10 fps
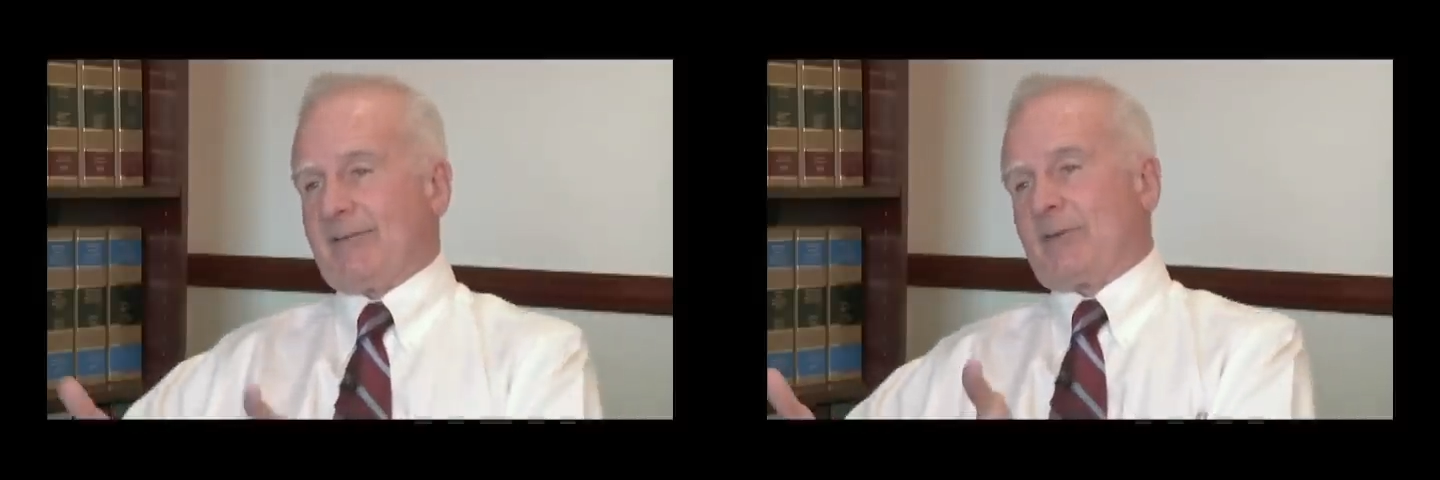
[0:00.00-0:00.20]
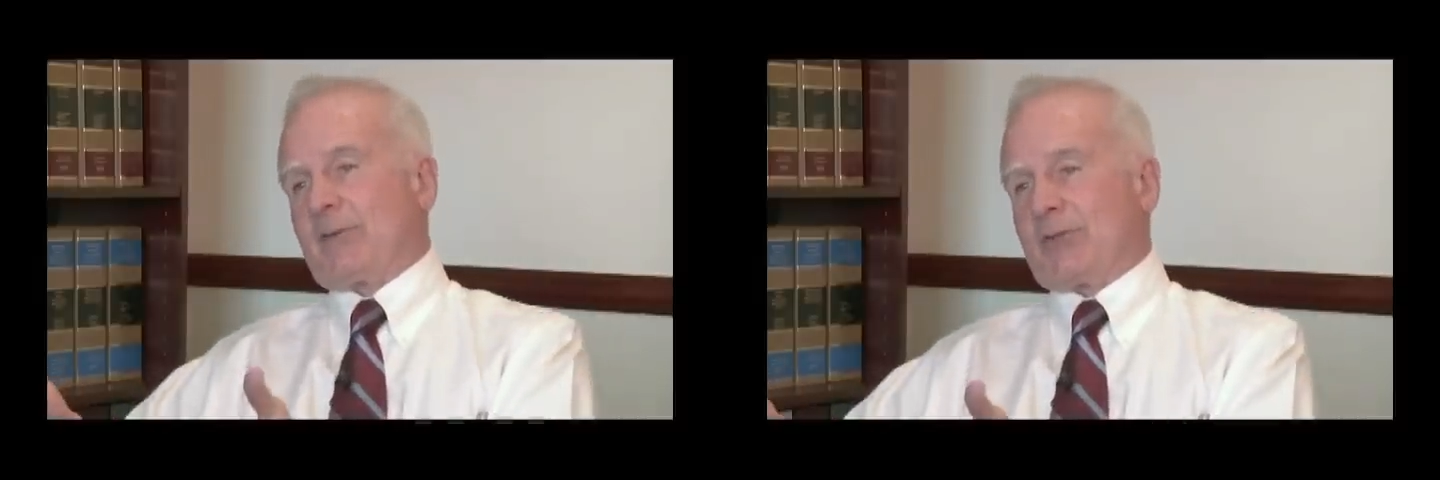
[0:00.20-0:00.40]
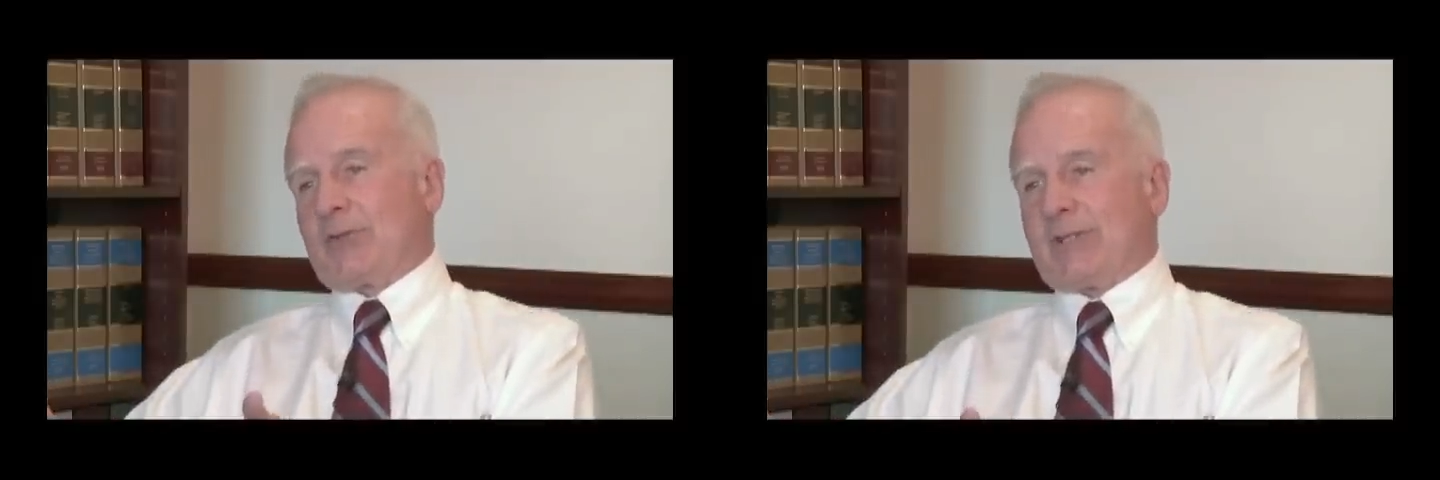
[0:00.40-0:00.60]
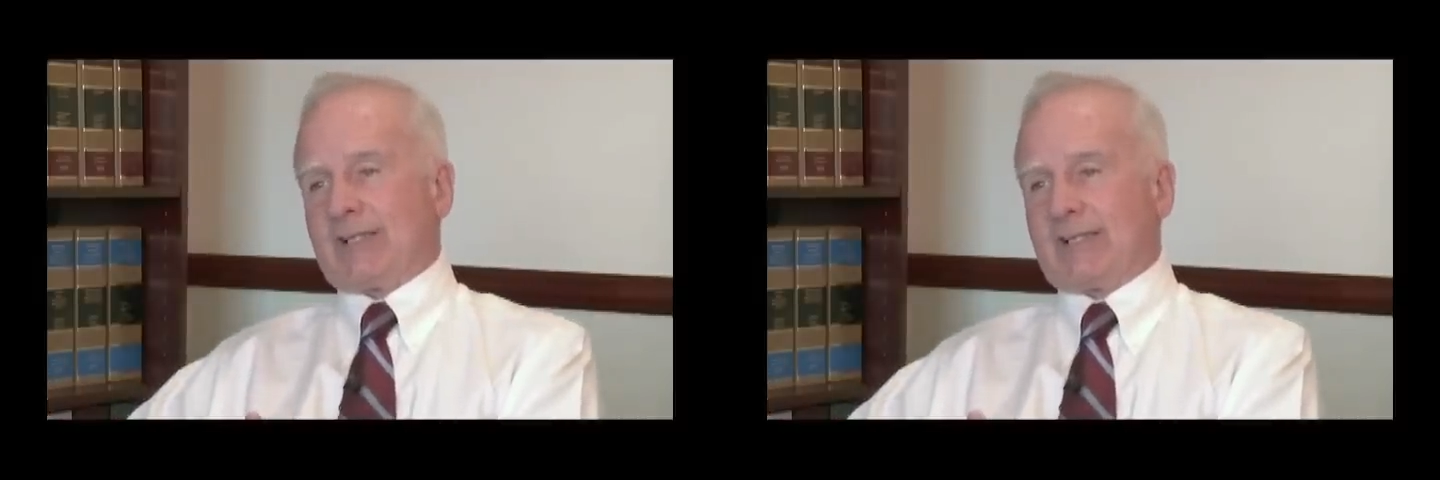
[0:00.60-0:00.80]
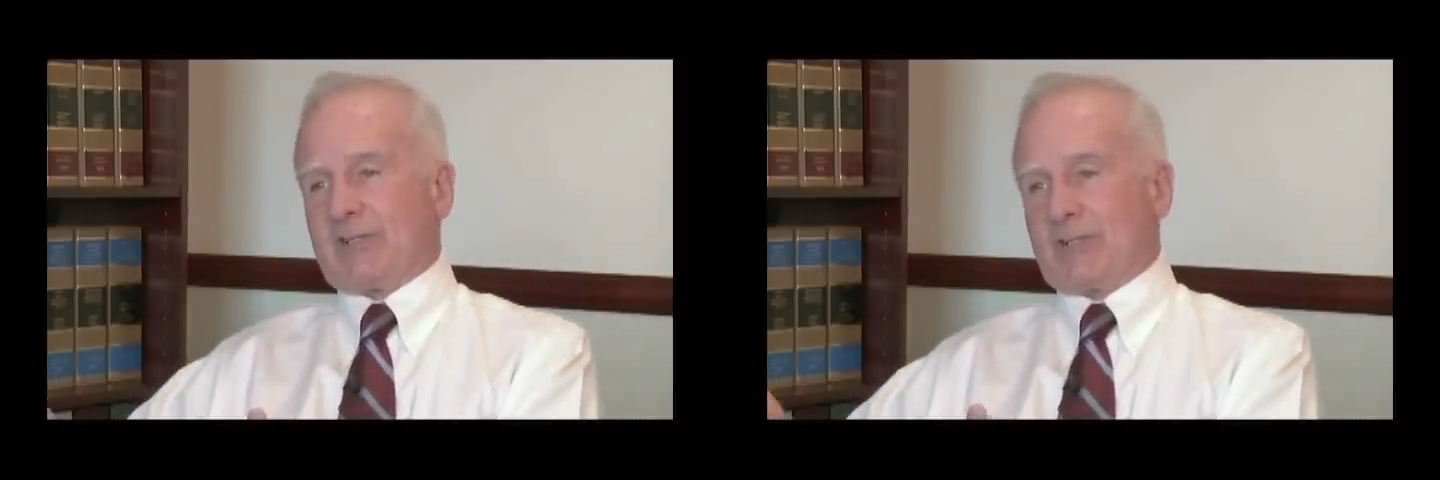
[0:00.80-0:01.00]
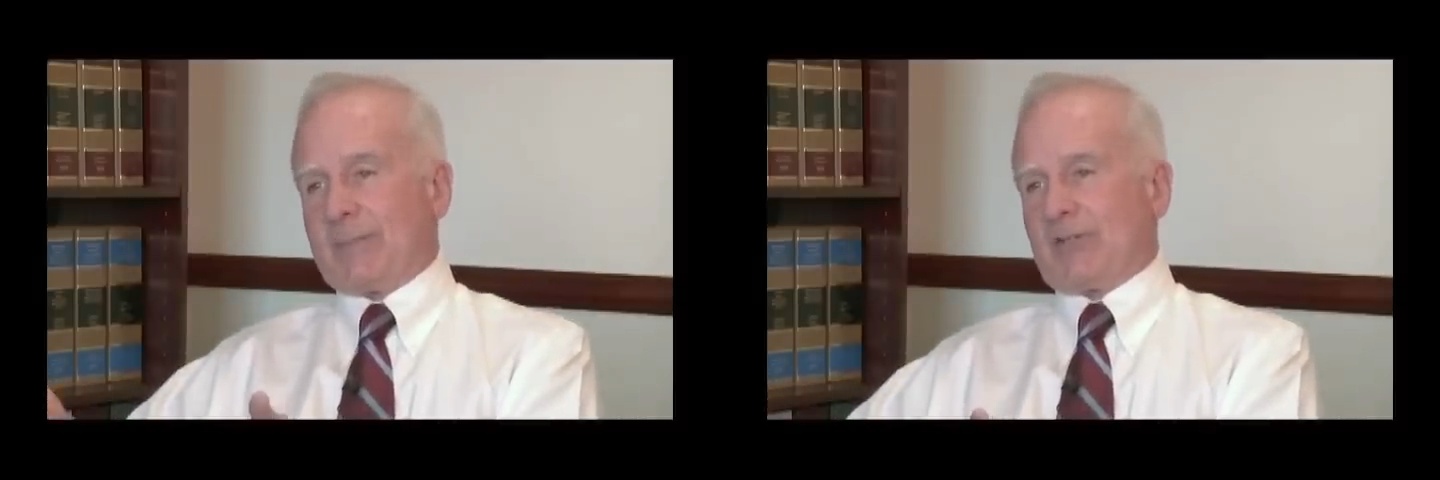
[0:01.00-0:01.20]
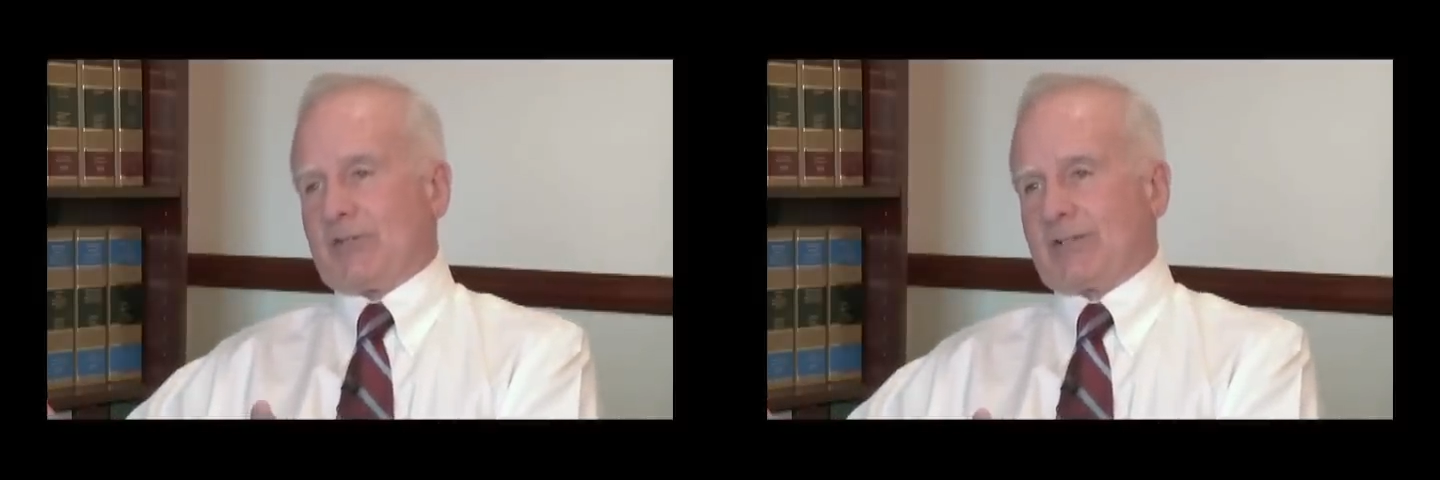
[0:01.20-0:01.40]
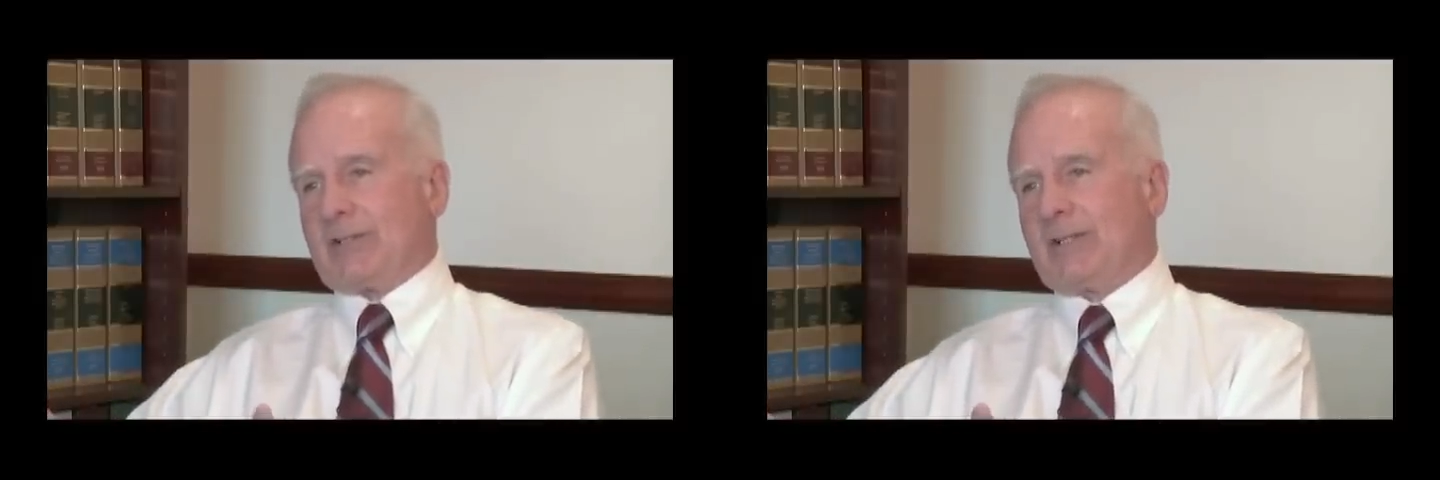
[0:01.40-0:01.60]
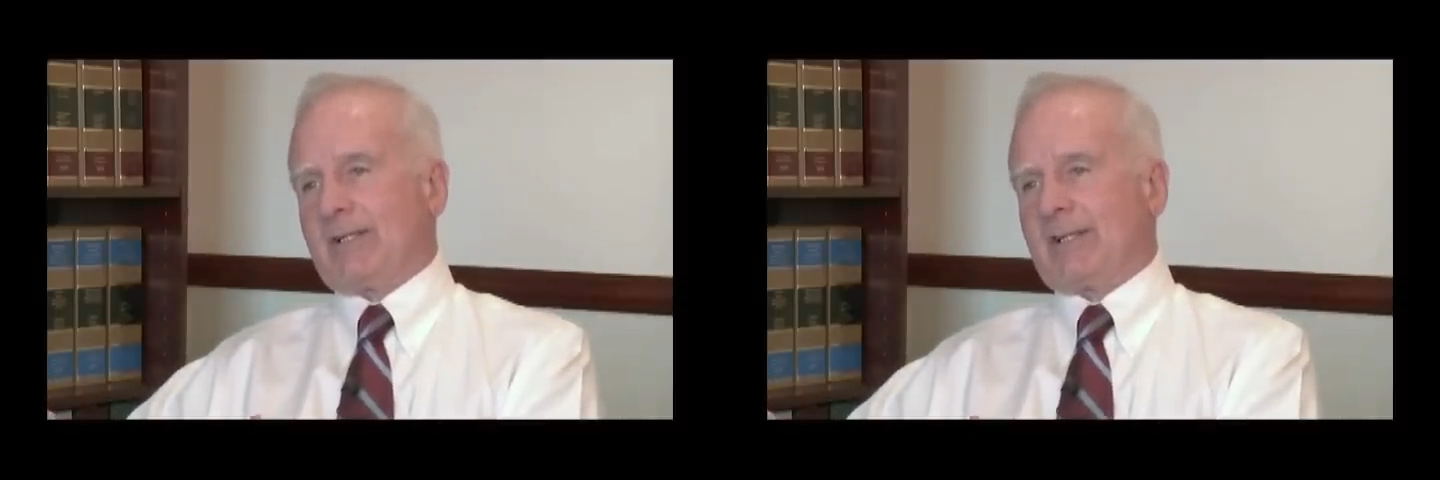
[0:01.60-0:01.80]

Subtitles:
first semester